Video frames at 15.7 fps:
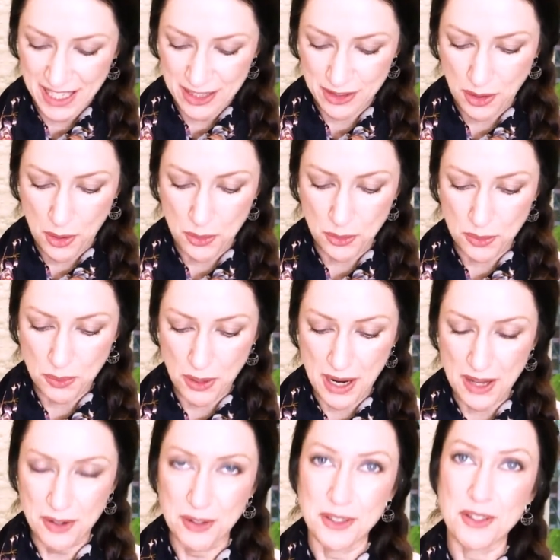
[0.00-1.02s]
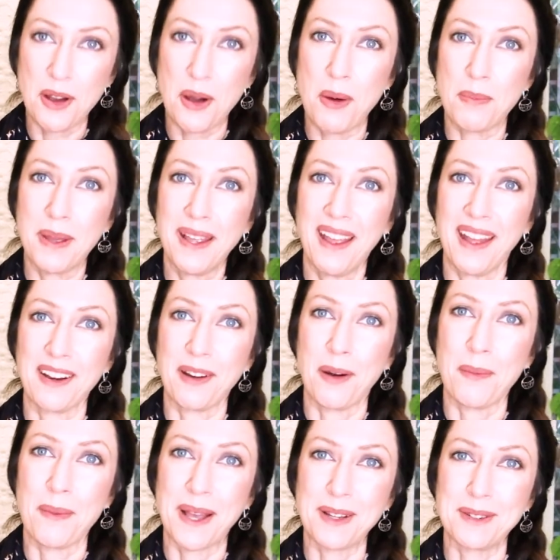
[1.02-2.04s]
It's golden brown on top and
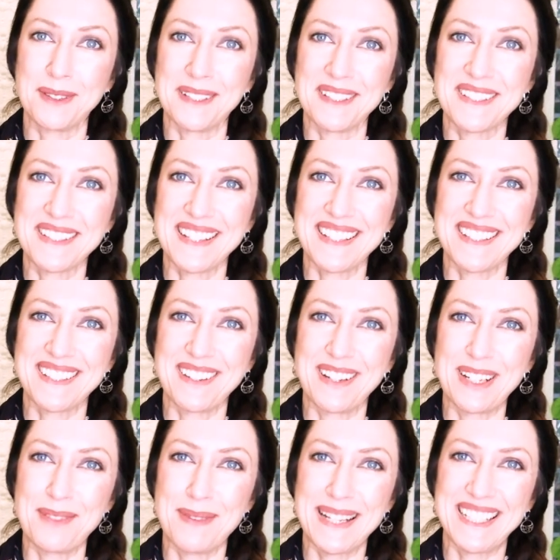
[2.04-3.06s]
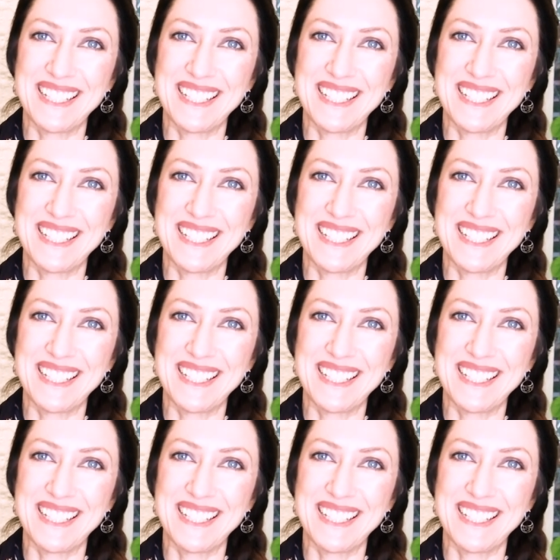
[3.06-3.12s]
oh my goodness, it's going to be